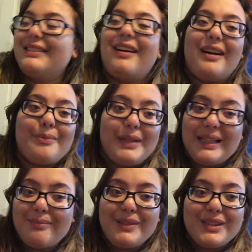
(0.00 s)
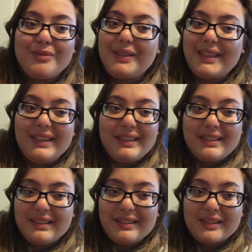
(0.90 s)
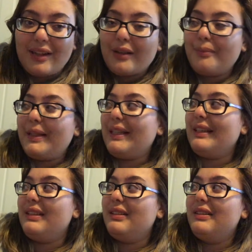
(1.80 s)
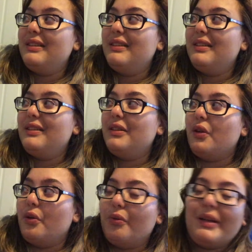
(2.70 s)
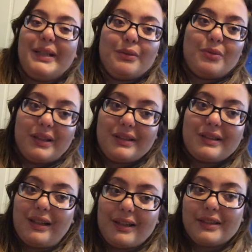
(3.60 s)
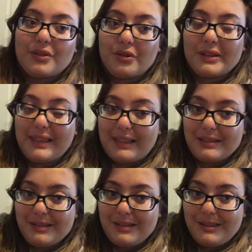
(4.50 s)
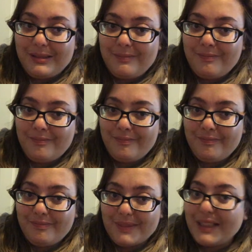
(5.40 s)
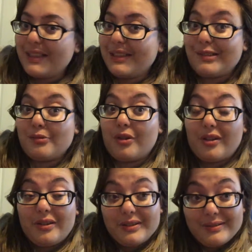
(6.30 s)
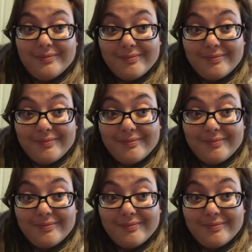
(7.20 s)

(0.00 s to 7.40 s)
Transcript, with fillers: God made me unique. God made only one Claudia Cortez in this world.